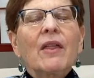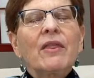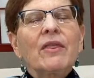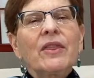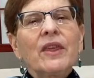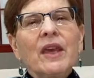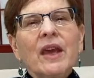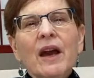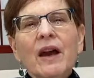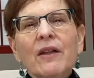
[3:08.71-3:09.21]

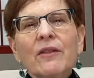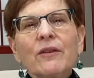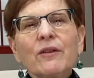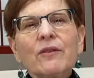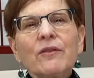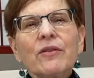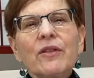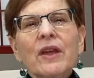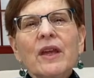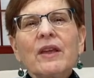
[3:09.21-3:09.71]
The other
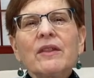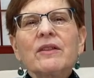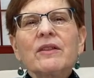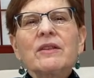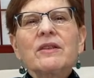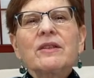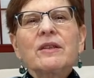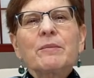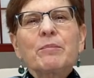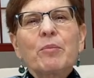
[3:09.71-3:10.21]
thing
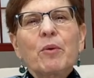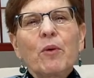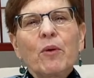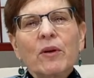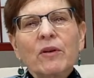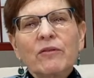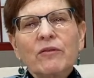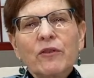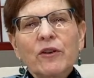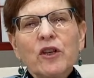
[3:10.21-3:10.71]
that's
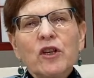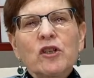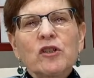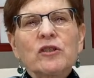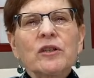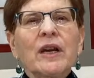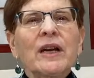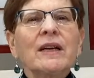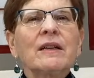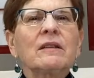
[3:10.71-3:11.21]
important for your
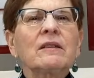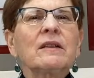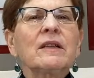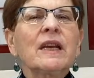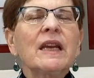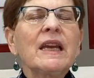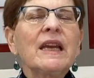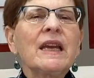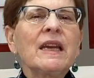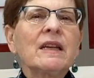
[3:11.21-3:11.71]
child
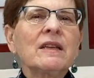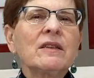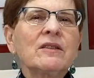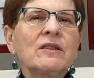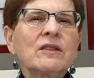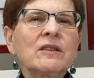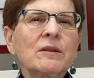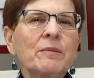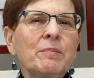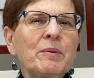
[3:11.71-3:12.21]
is
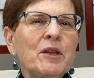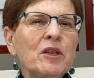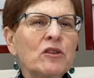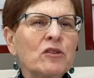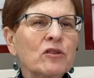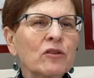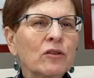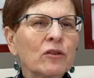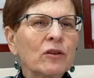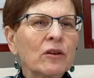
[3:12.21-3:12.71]
to be
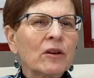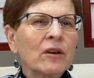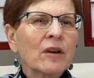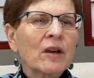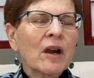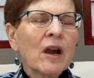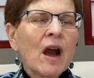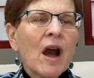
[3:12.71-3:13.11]
sure